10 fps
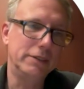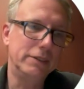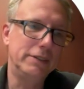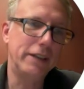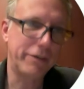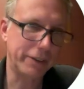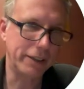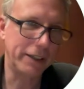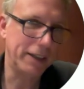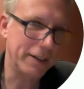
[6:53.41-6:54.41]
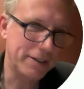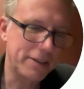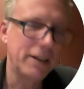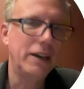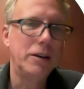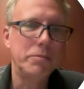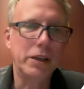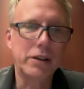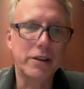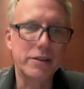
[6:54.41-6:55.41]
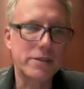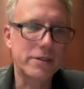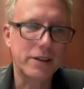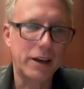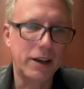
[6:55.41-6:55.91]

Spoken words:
Definitely yes, because